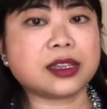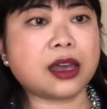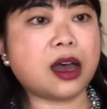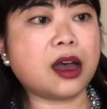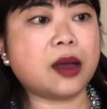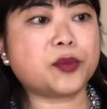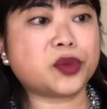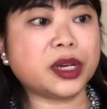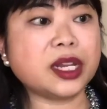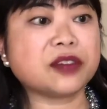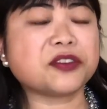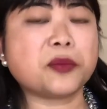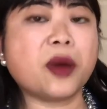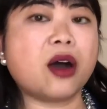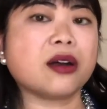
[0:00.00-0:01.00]
pre-loved
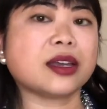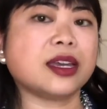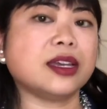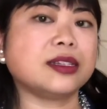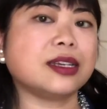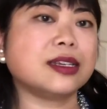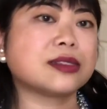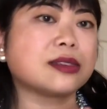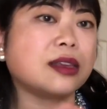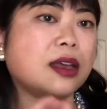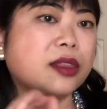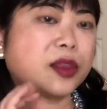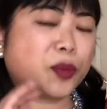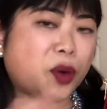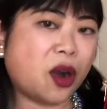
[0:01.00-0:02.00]
market,
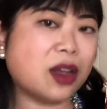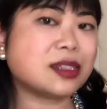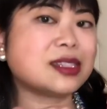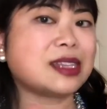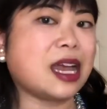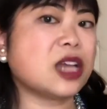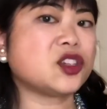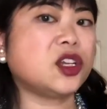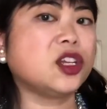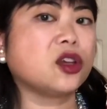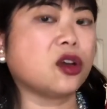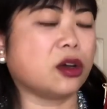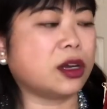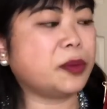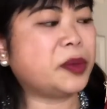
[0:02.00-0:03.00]
the price has actually
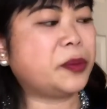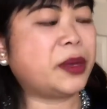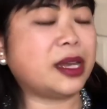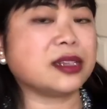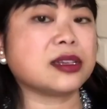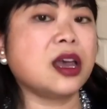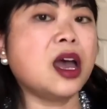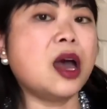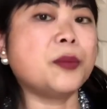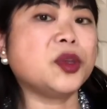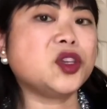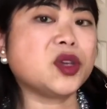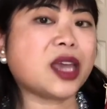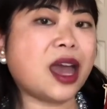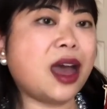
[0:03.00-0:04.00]
gone up a bit, but
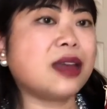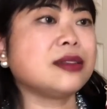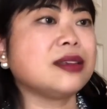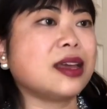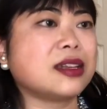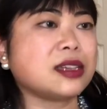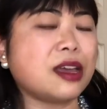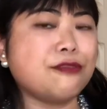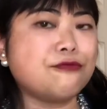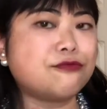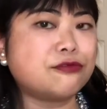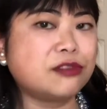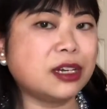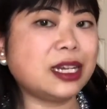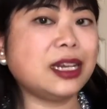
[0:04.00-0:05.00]
you can get a
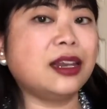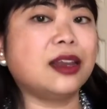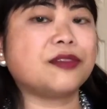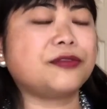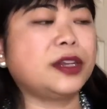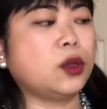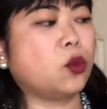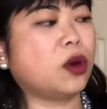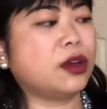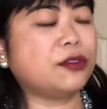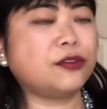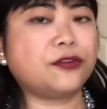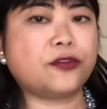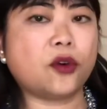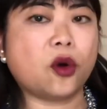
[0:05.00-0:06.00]
really lovely one
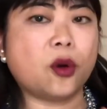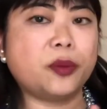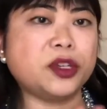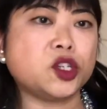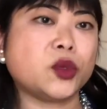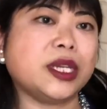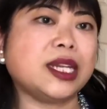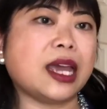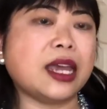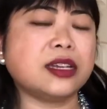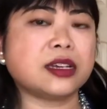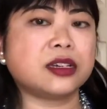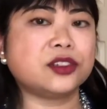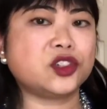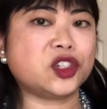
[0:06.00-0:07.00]
for between
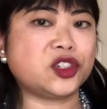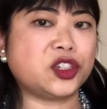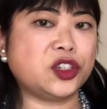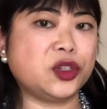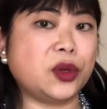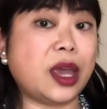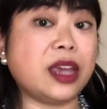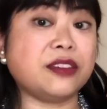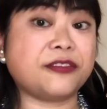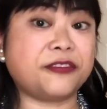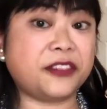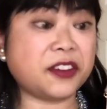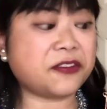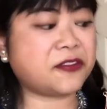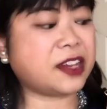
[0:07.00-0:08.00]
£800 to
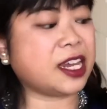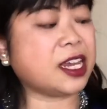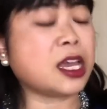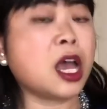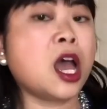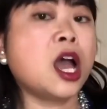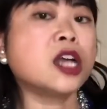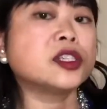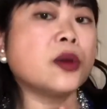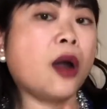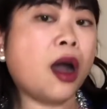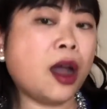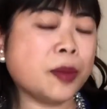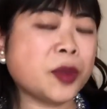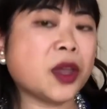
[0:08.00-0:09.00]
£850. So
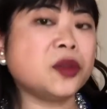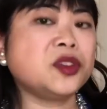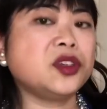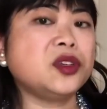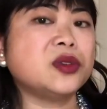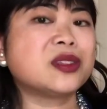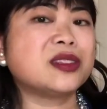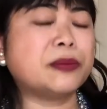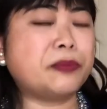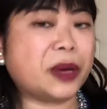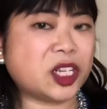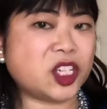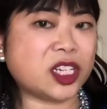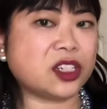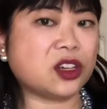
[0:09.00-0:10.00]
I'm going to use the
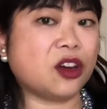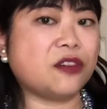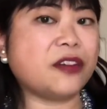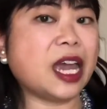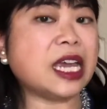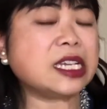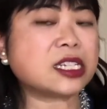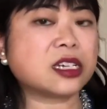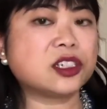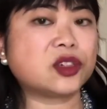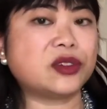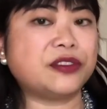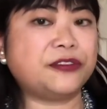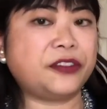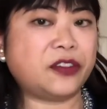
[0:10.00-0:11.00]
budget of
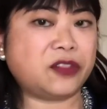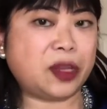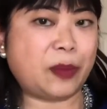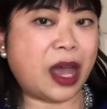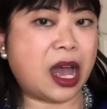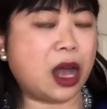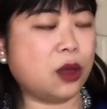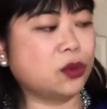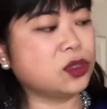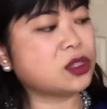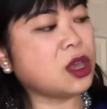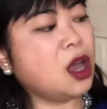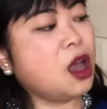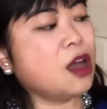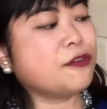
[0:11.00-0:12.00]
£850
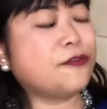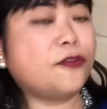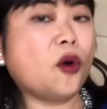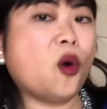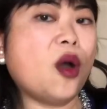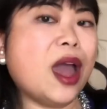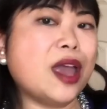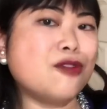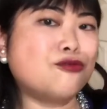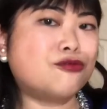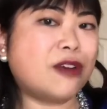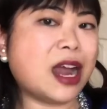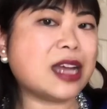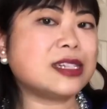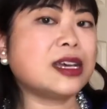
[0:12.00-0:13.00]
for a
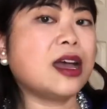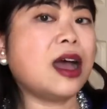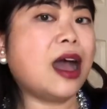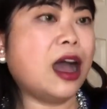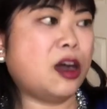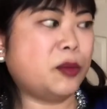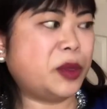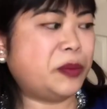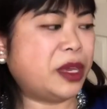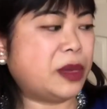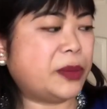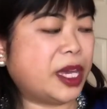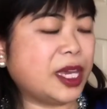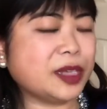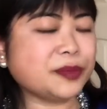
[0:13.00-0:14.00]
red Almabe,